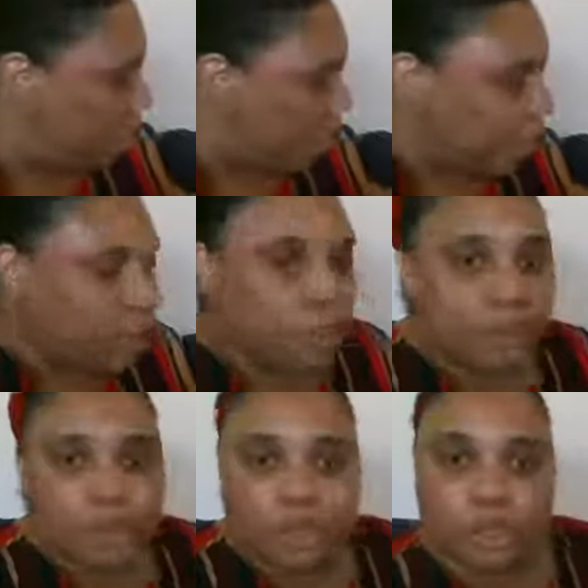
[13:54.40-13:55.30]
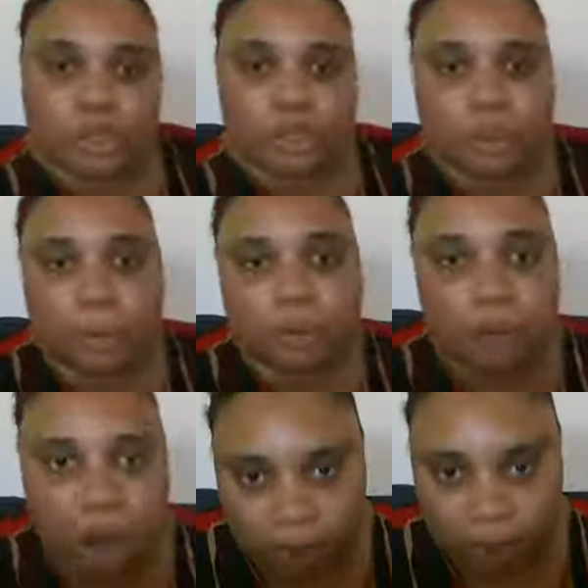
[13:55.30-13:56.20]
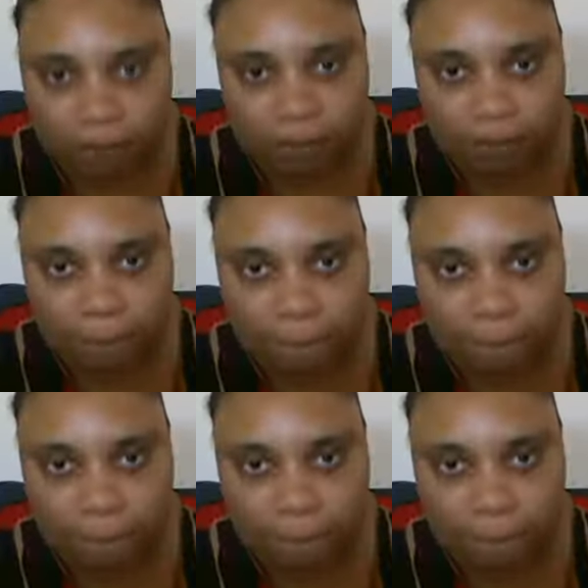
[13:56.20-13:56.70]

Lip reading: are introduced to a product,